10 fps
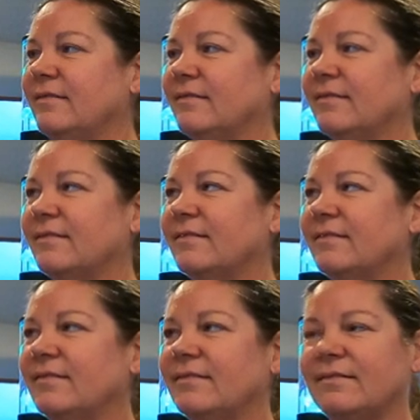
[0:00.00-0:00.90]

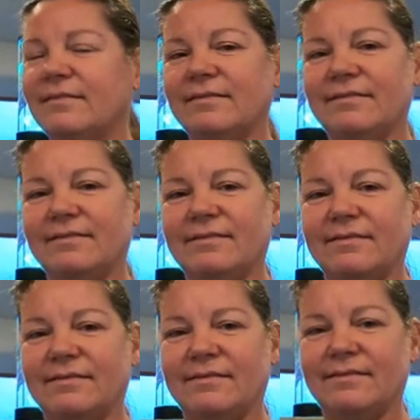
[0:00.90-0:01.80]

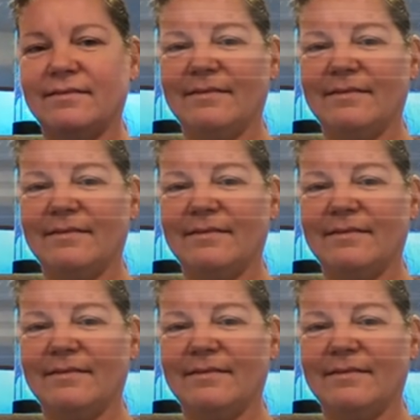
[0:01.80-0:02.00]
[no speech]